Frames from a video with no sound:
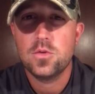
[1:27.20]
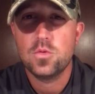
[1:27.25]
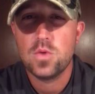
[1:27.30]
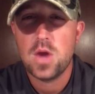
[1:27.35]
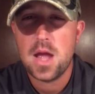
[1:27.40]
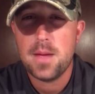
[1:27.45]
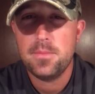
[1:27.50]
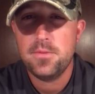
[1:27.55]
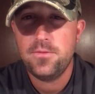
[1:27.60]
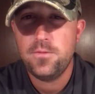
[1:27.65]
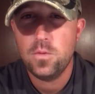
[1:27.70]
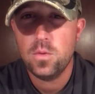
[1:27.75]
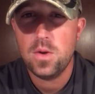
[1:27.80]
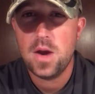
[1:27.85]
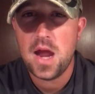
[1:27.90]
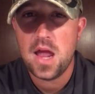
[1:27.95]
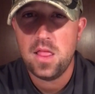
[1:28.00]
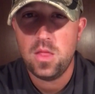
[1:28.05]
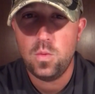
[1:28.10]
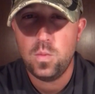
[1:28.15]
Right
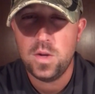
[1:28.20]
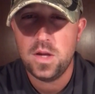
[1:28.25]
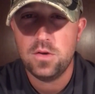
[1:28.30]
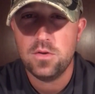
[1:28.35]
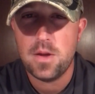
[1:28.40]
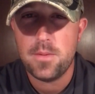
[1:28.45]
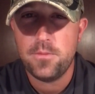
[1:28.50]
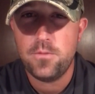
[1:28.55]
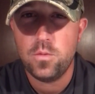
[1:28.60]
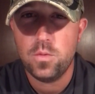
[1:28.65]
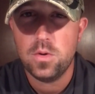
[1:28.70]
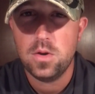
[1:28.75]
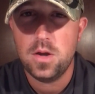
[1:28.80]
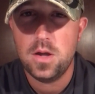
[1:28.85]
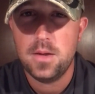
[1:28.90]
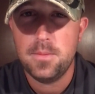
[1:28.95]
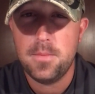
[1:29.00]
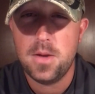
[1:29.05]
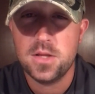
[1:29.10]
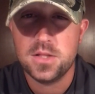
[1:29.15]
before Halloween, right before
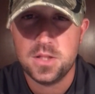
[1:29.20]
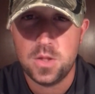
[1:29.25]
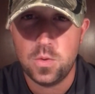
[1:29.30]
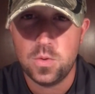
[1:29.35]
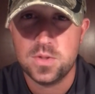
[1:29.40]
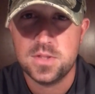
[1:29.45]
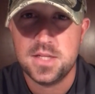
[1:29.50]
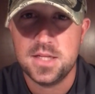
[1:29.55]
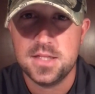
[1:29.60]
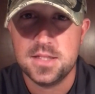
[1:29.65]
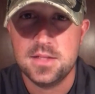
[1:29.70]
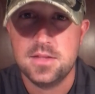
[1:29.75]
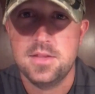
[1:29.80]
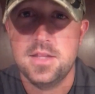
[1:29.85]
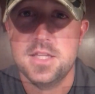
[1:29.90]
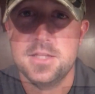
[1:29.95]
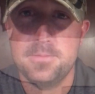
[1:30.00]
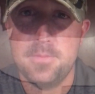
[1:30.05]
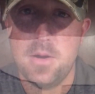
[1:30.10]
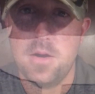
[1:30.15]
muzzleloader season, this